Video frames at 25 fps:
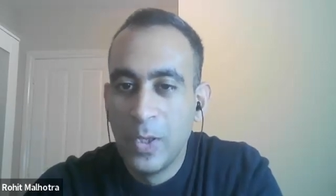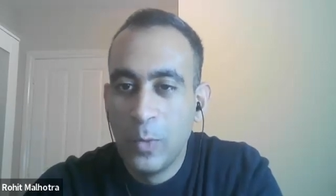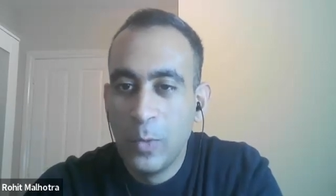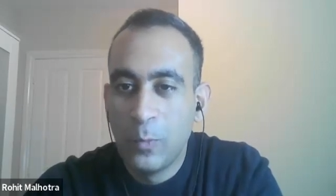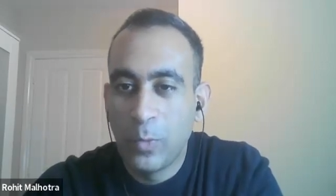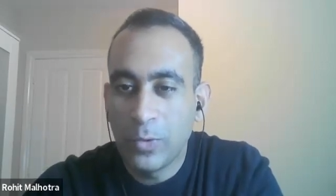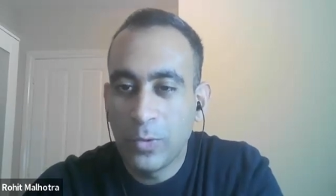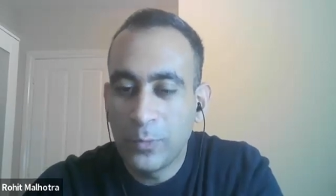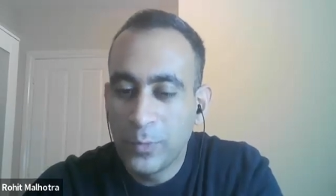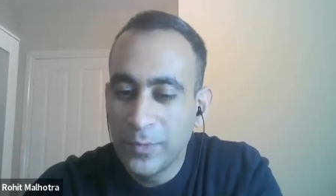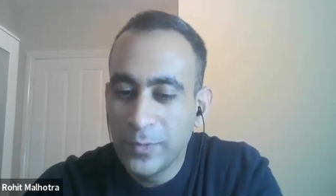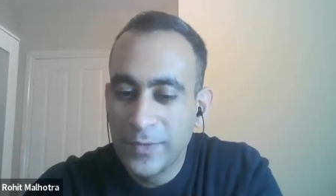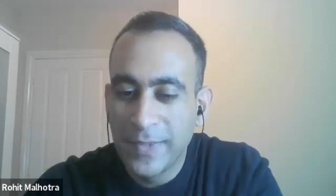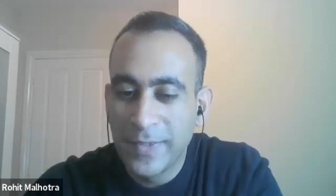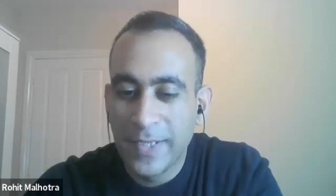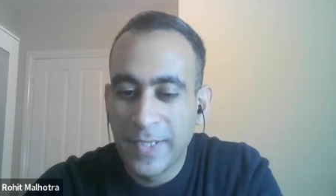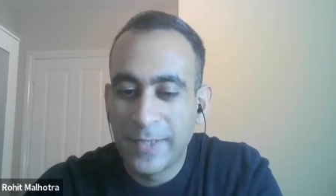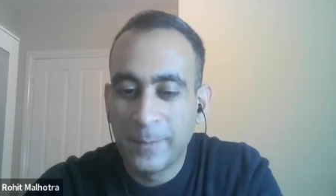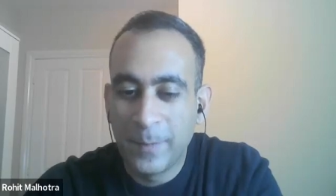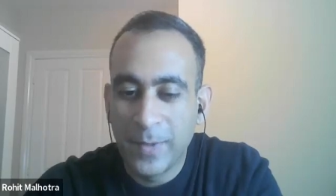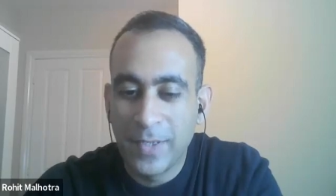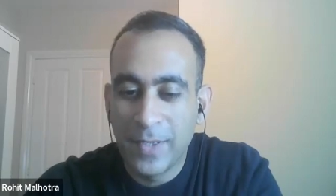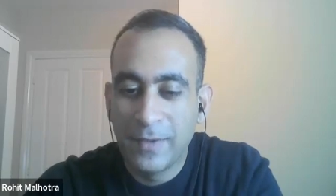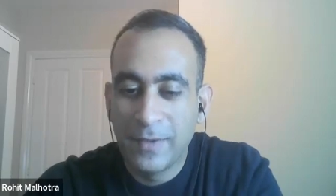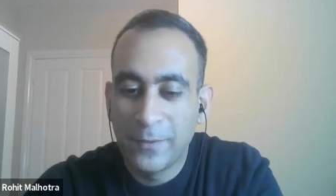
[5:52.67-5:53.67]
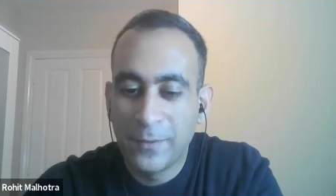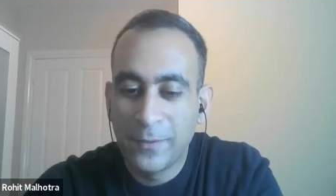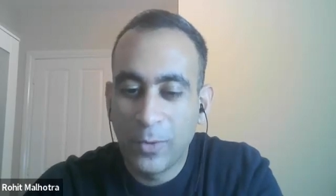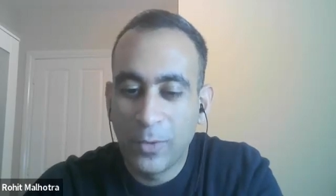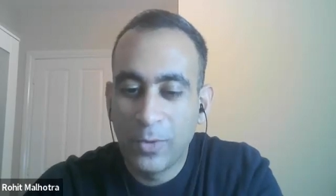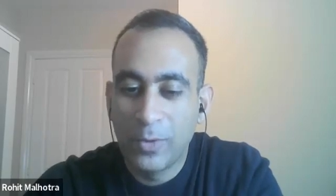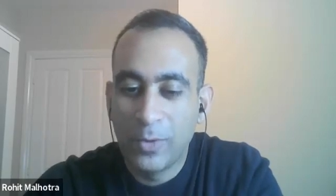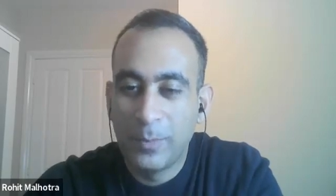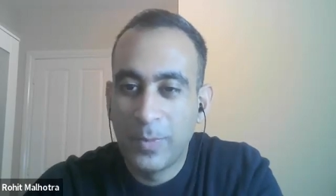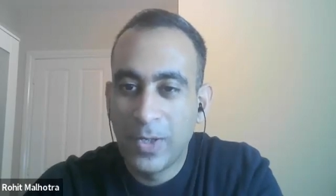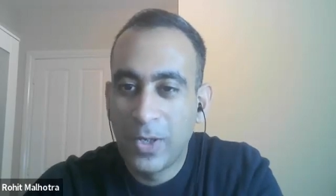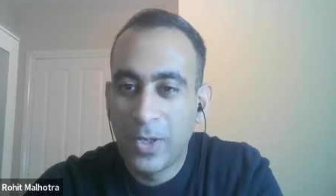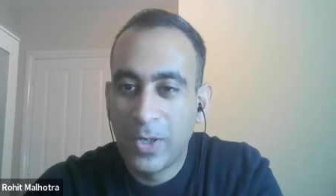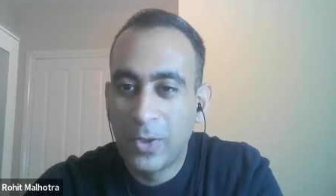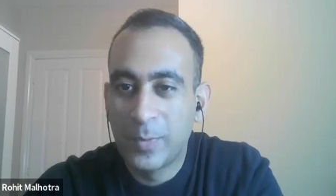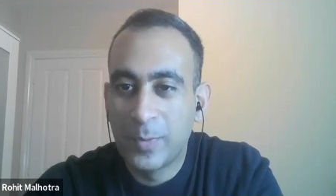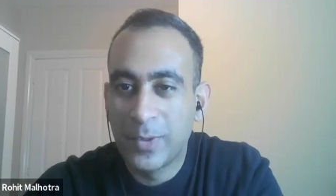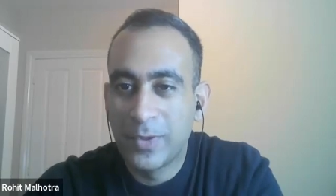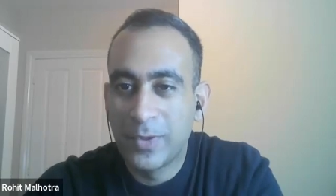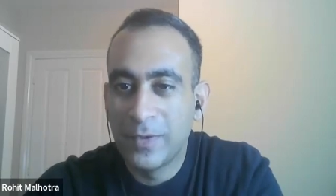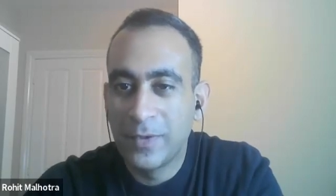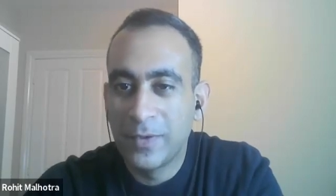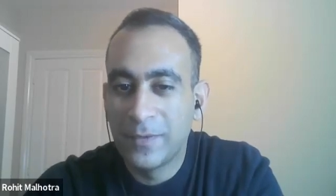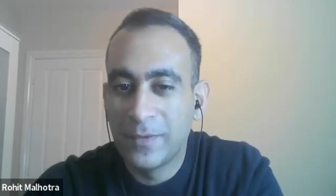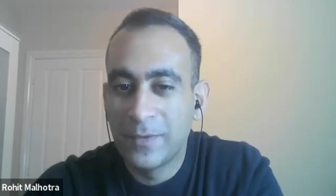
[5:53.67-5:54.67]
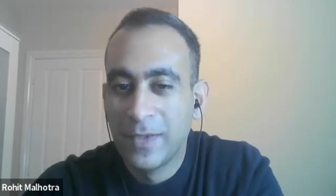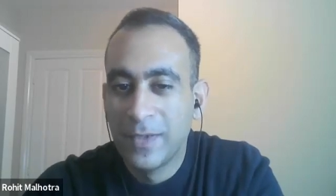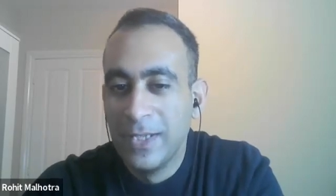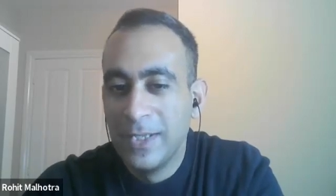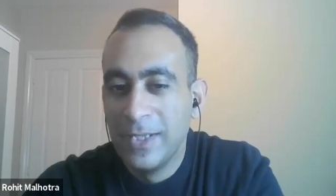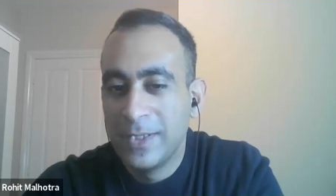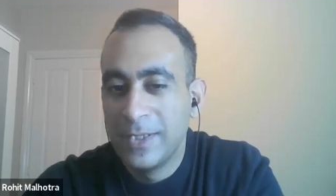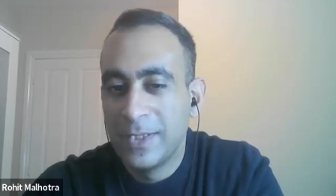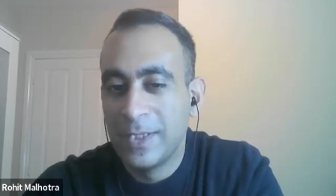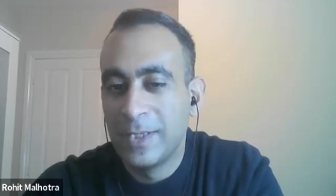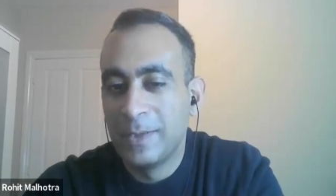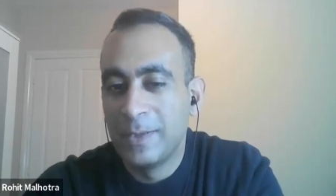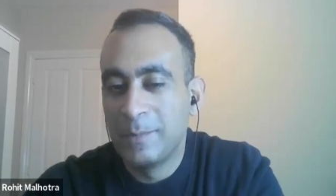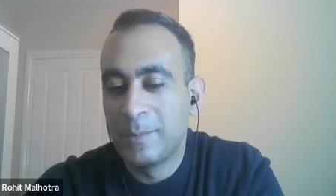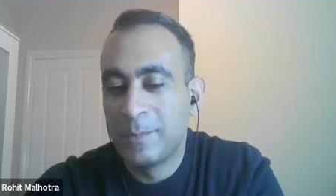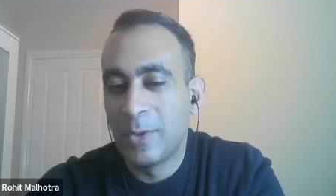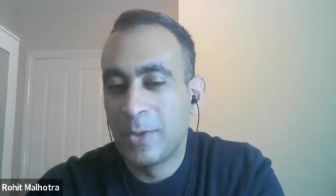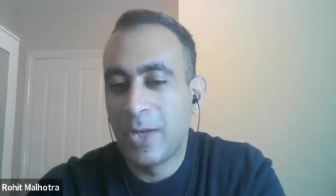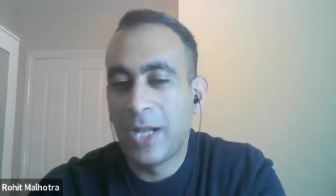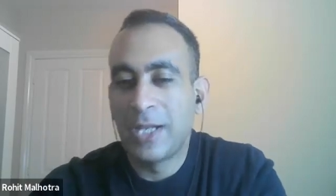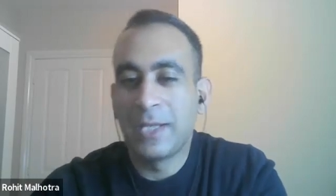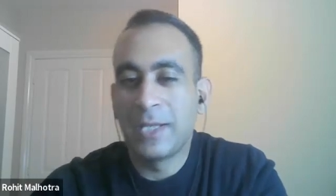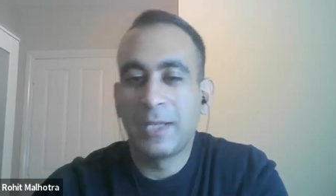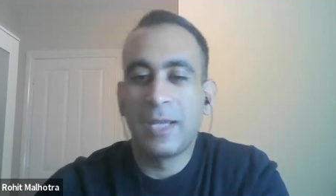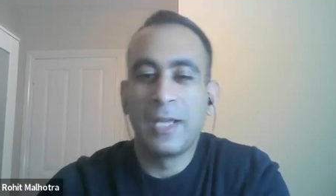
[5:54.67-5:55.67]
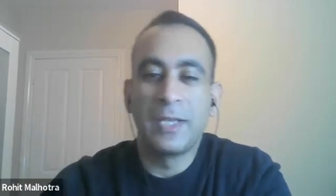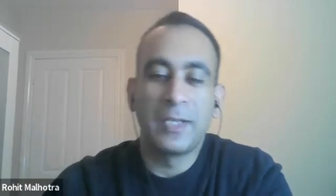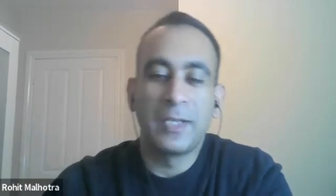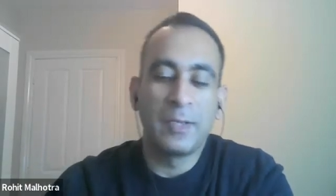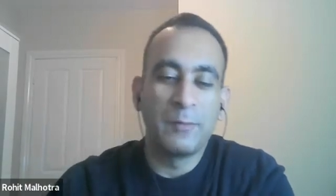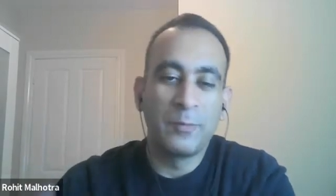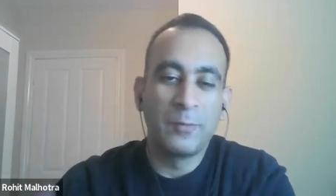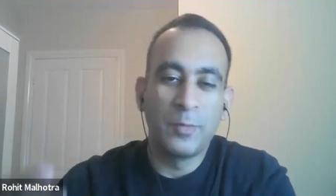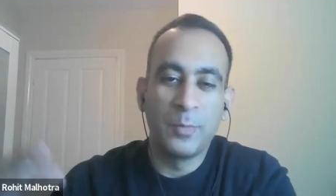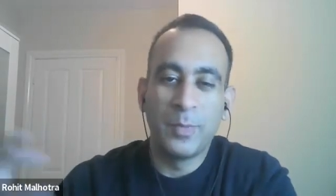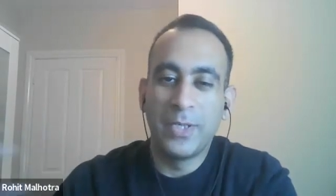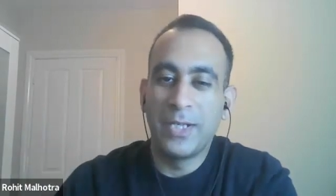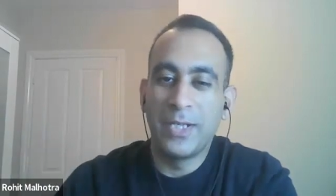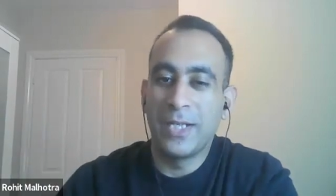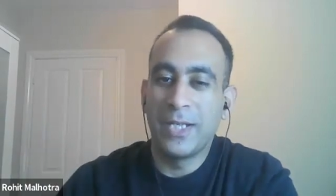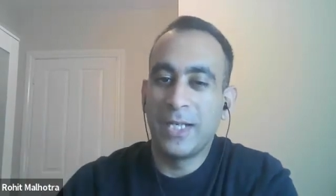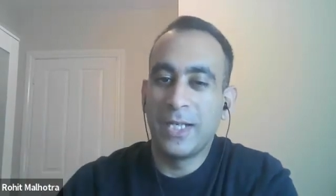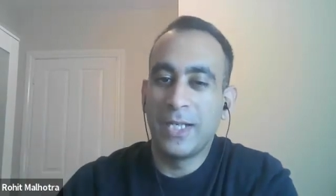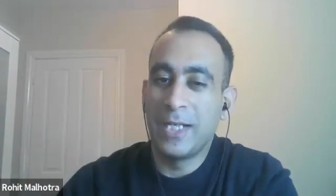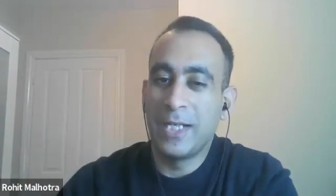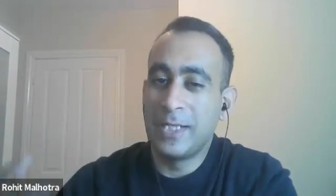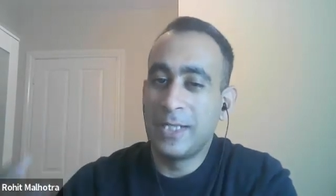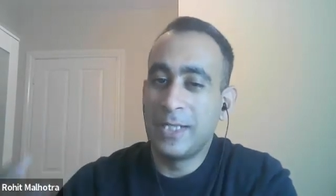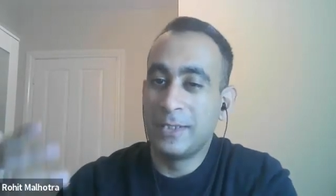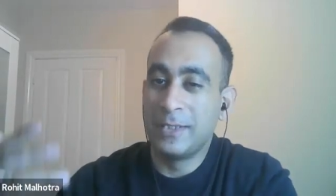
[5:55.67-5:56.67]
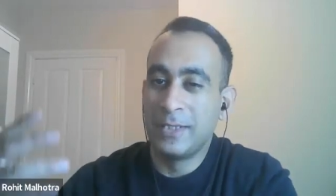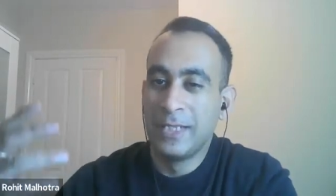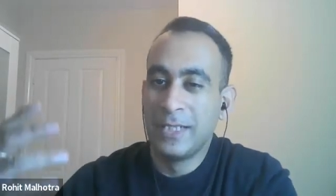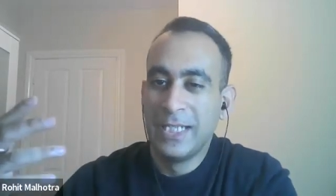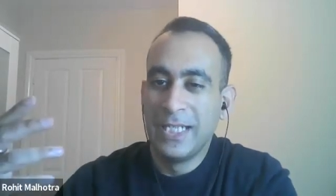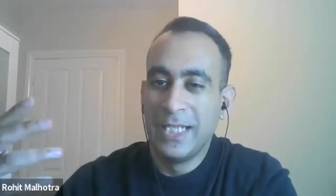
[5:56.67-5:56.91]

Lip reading: What was the experience all about? Because I come from India,